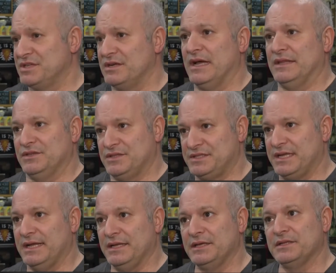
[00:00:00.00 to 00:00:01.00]
are
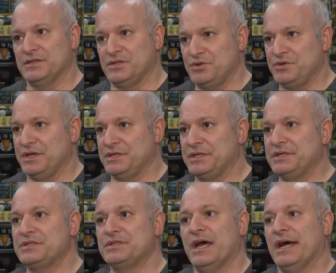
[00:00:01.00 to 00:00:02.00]
understanding the situation.
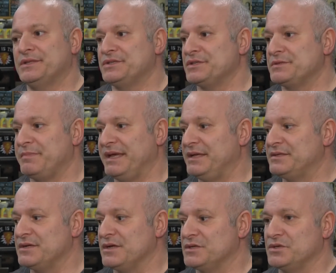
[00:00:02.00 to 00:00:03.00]
It's not just
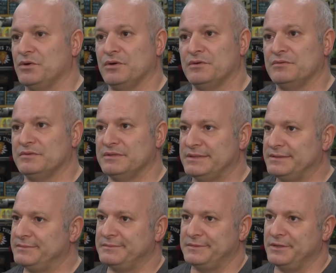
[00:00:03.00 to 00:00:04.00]
pizzas or,
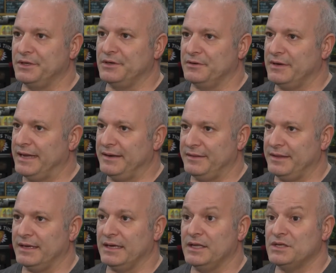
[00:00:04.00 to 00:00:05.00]
you know,
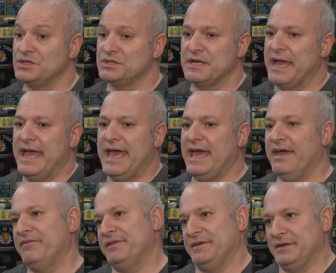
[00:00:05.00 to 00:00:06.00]
anything. It's just
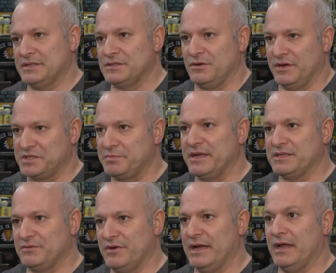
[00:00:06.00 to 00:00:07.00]
everything is so
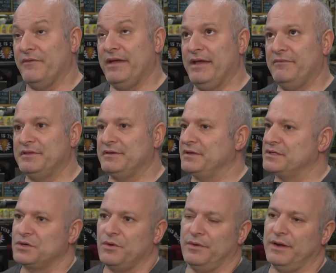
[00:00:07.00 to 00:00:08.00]
expensive right now. Everything
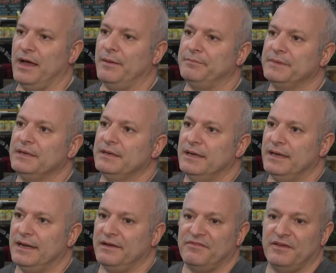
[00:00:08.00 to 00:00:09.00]
is going up,
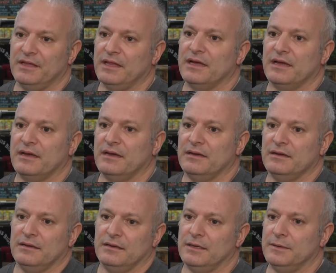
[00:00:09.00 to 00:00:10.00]
and I feel like
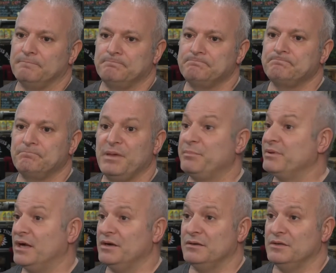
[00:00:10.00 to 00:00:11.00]

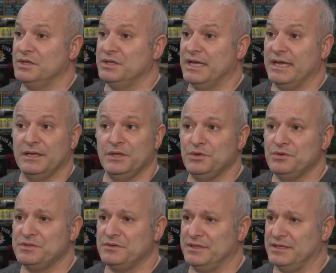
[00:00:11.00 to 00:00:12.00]
people are getting
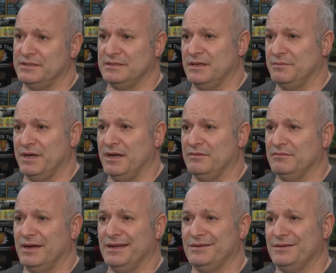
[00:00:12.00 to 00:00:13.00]
used to this somehow.
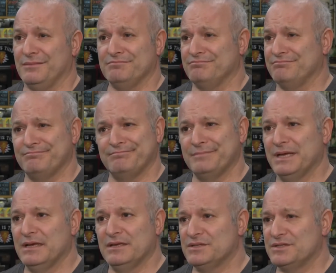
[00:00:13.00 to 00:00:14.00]

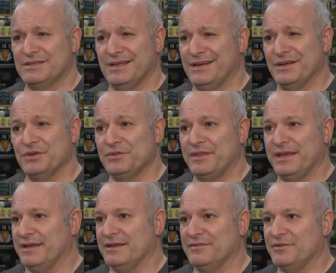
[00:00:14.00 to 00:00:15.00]
It's not a good thing.